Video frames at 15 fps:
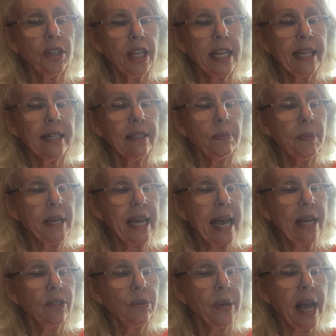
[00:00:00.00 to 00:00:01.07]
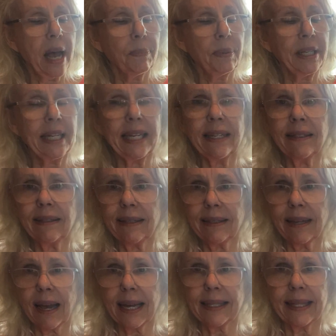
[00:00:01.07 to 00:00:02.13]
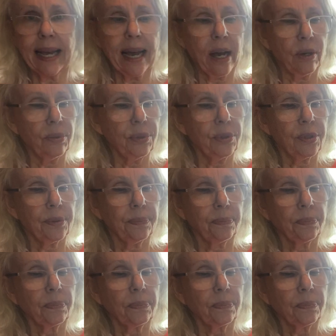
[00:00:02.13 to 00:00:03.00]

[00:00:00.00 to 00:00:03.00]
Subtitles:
things began to happen inside the house.